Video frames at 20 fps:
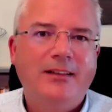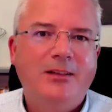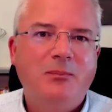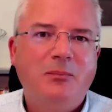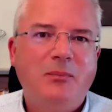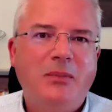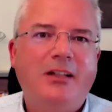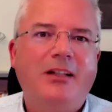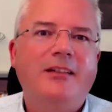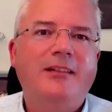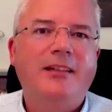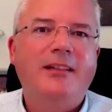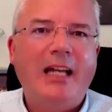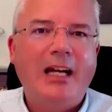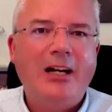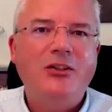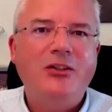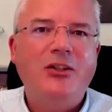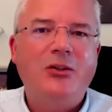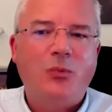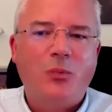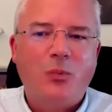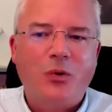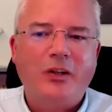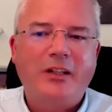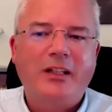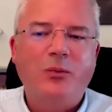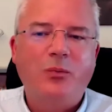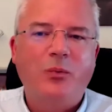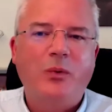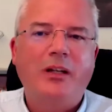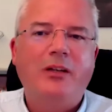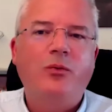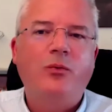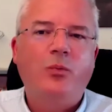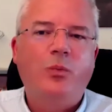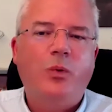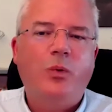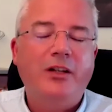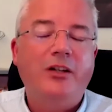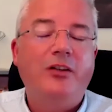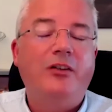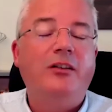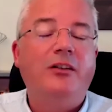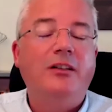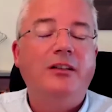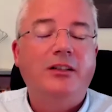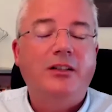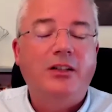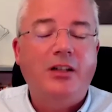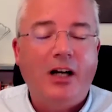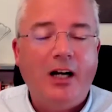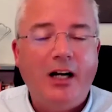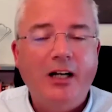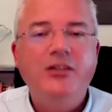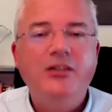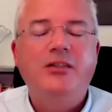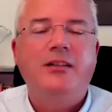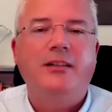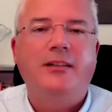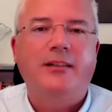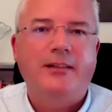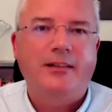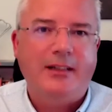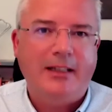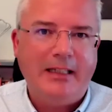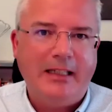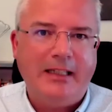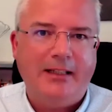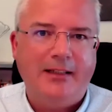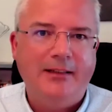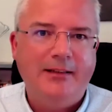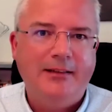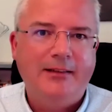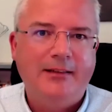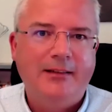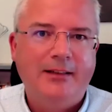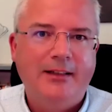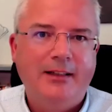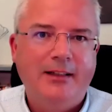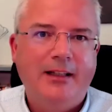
because now you're working with what your unconscious is.